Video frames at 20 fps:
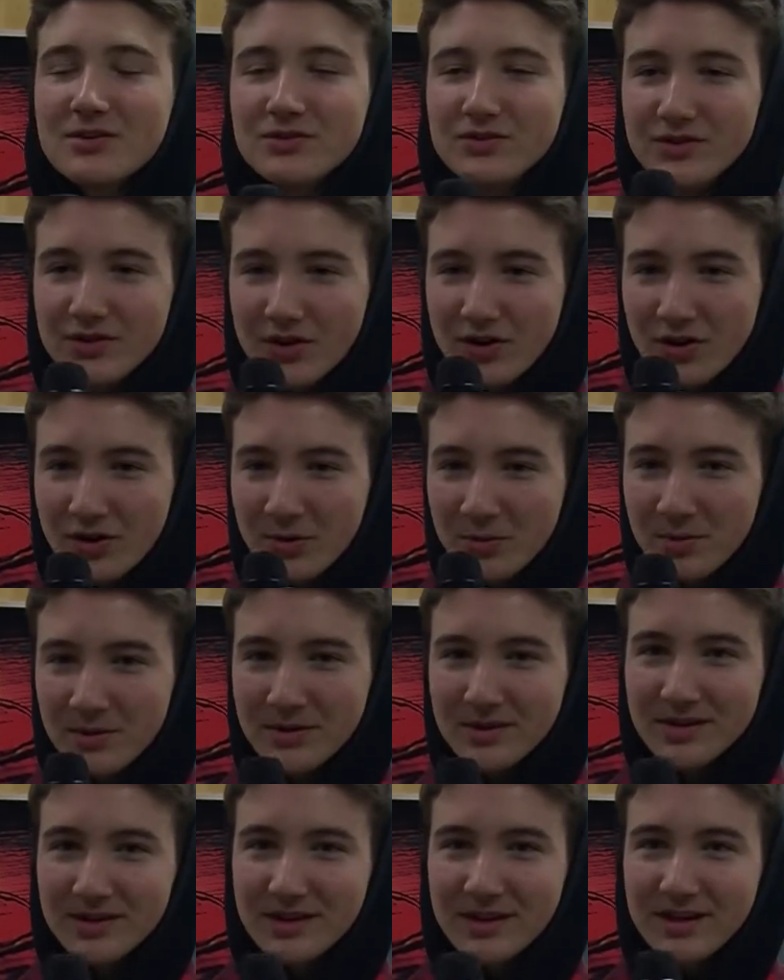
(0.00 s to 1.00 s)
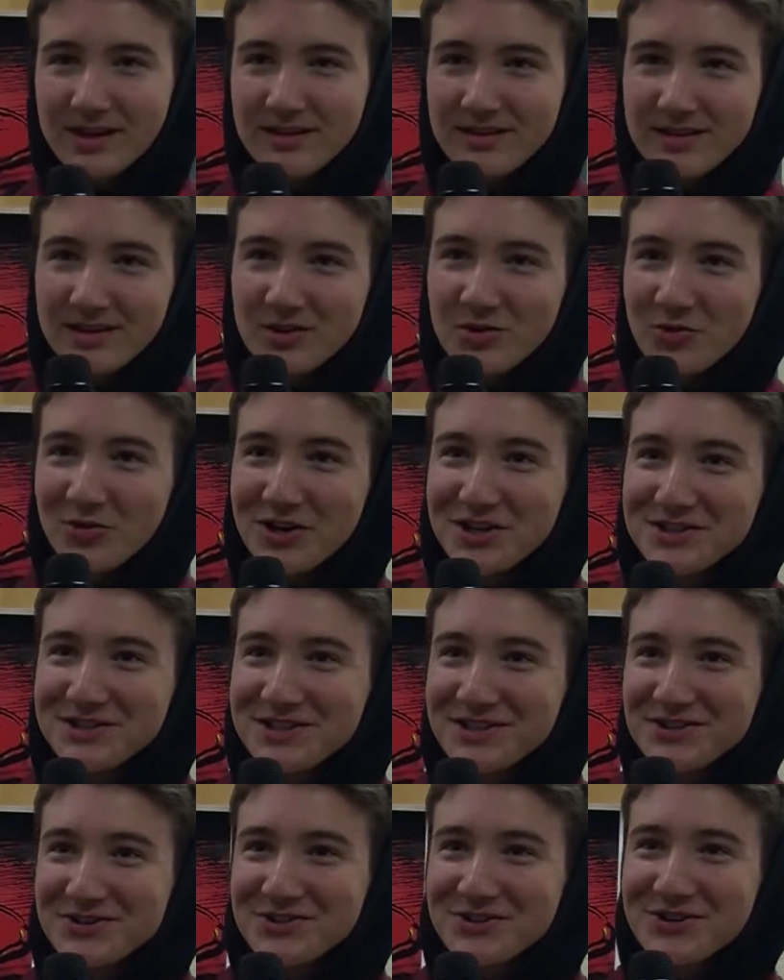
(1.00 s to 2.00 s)
Darb is a great
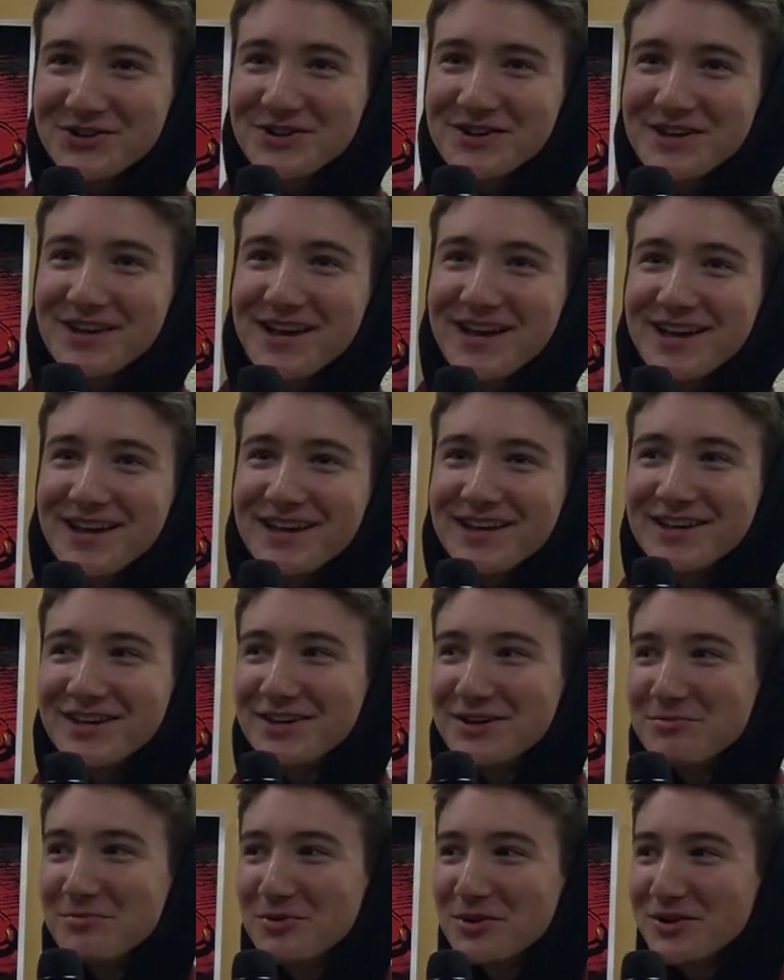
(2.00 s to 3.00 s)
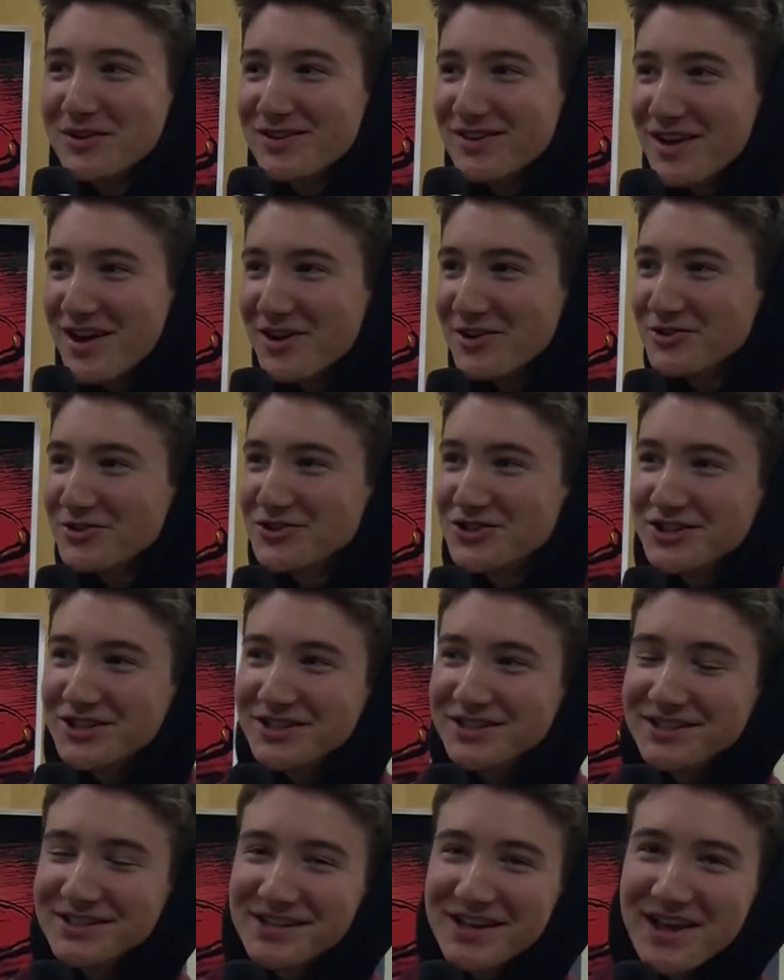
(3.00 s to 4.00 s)
teacher. He brings the
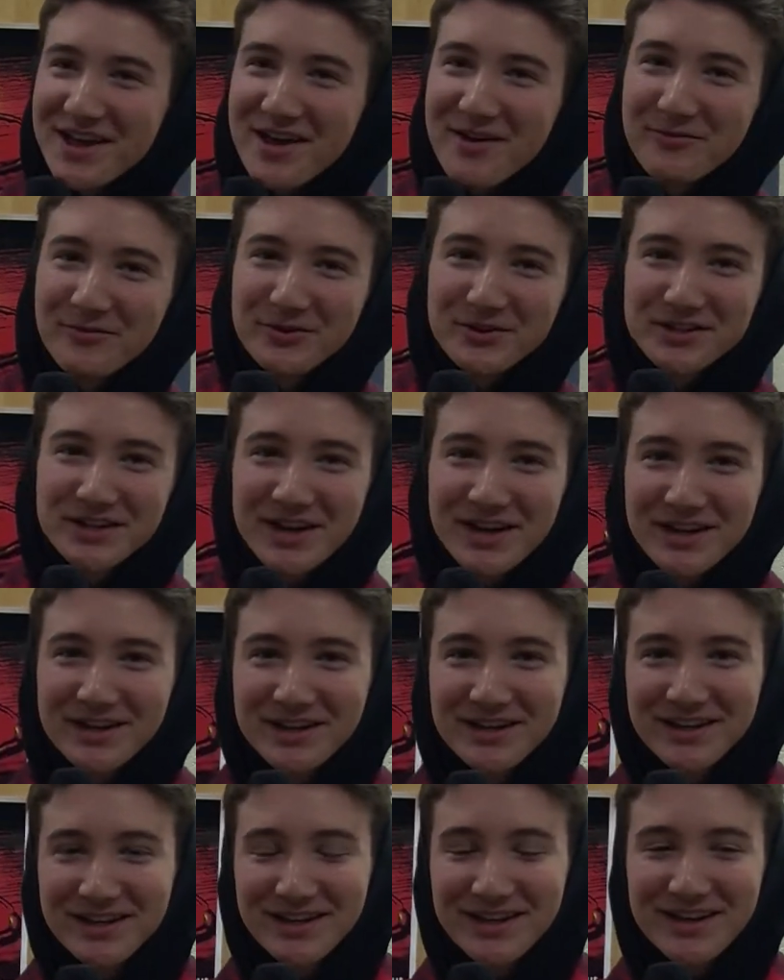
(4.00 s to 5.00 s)
energy every day.